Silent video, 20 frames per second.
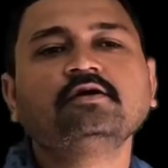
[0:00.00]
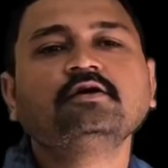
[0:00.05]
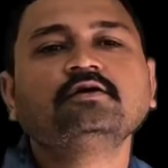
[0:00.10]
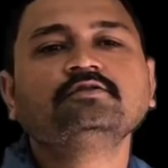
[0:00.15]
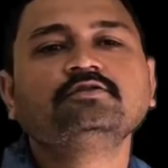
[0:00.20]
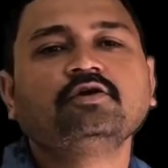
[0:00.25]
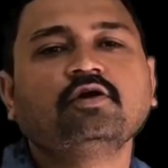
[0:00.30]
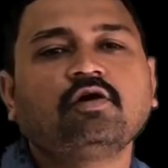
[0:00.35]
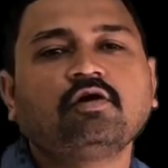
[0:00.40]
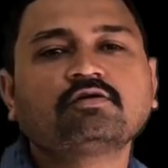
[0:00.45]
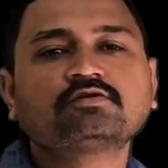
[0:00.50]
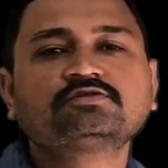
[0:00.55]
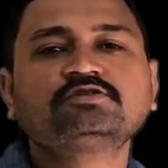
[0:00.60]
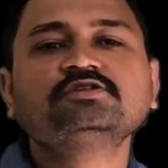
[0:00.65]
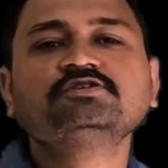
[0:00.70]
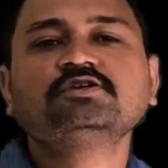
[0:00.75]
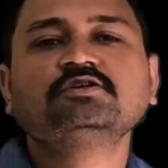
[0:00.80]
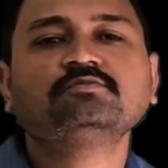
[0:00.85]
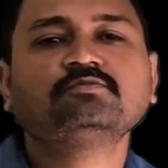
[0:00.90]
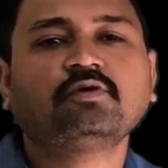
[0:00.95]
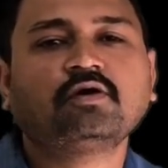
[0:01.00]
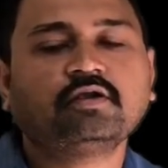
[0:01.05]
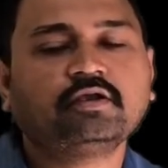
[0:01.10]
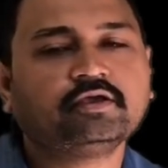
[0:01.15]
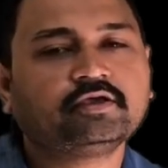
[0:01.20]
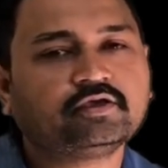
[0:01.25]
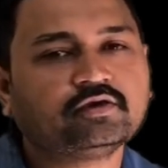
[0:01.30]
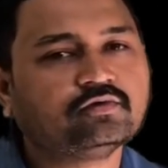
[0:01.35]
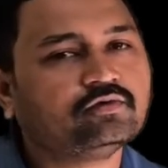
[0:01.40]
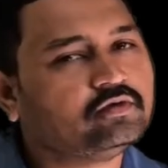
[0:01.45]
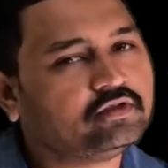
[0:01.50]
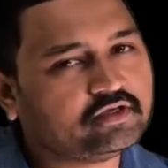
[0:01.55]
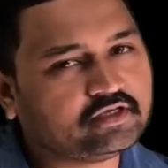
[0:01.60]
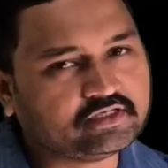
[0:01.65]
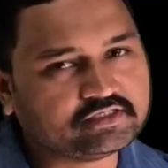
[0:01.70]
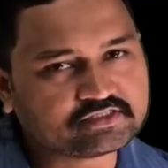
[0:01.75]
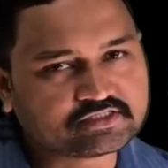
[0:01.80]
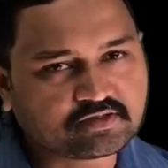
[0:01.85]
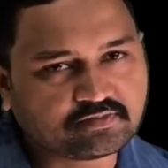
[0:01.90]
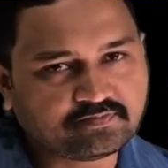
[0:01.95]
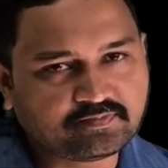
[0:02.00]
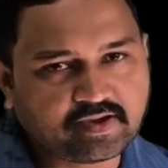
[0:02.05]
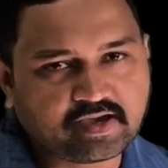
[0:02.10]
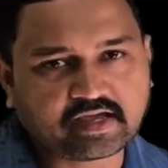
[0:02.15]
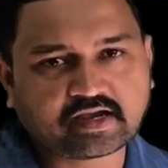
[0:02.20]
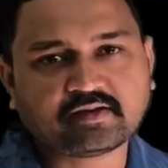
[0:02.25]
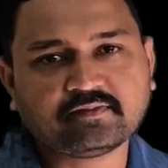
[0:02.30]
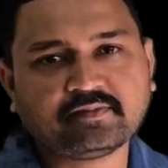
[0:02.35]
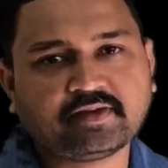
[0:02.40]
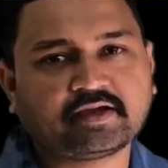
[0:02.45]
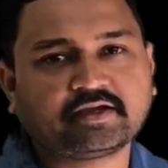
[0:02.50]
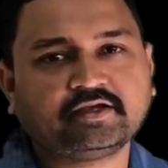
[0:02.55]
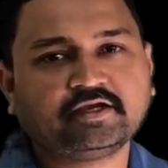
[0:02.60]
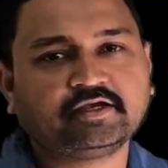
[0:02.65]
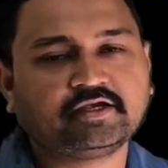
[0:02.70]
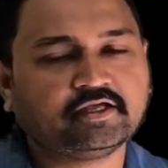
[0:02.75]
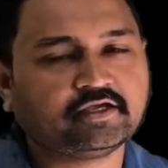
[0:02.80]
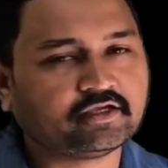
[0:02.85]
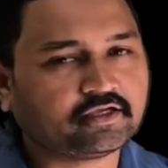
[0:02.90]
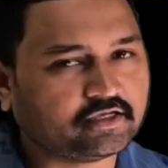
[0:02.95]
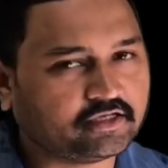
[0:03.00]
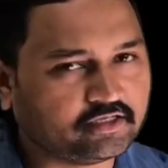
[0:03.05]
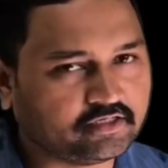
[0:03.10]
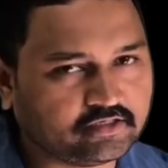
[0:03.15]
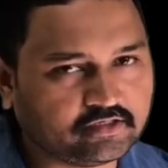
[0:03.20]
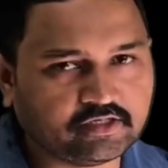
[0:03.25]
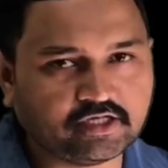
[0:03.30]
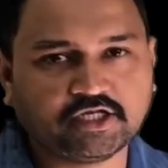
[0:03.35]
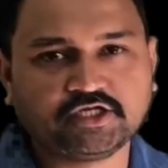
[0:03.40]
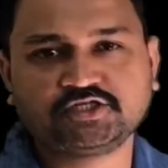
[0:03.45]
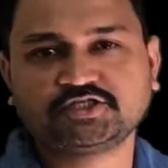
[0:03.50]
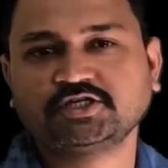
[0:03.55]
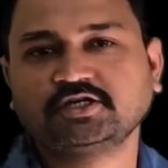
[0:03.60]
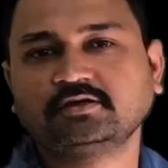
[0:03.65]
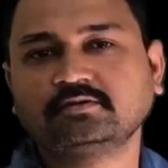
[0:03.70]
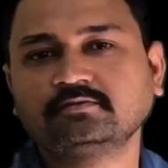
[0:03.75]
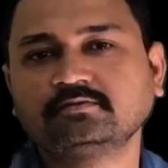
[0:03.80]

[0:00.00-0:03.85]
the oxygen molecule is a paramagnetic in nature.